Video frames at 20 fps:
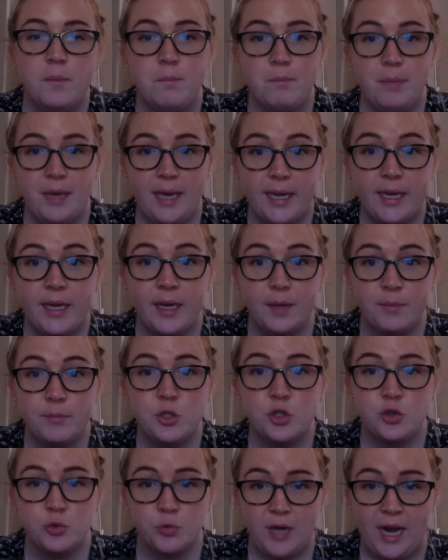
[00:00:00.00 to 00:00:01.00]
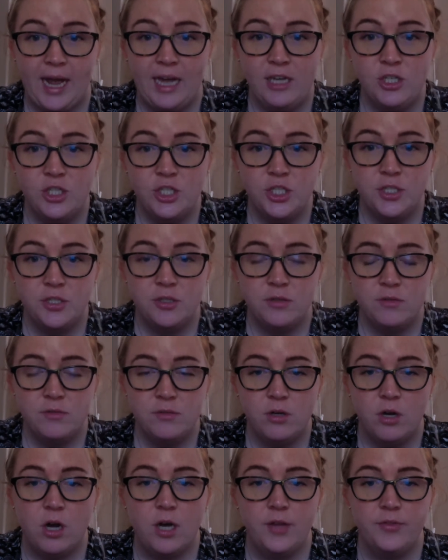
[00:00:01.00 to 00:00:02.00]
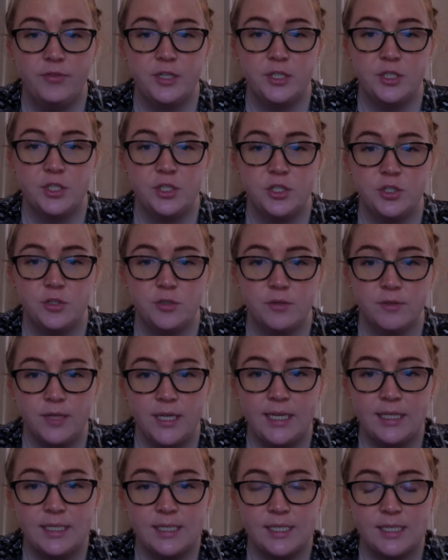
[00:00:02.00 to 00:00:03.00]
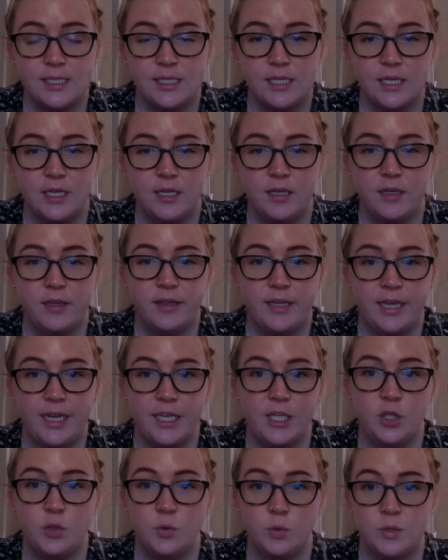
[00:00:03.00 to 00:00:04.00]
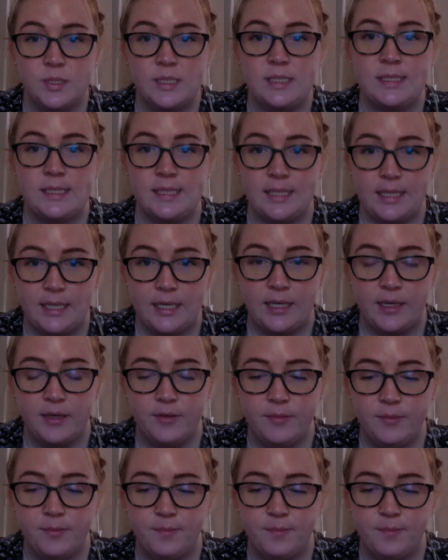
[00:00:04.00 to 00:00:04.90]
pick up trash on the street that you see.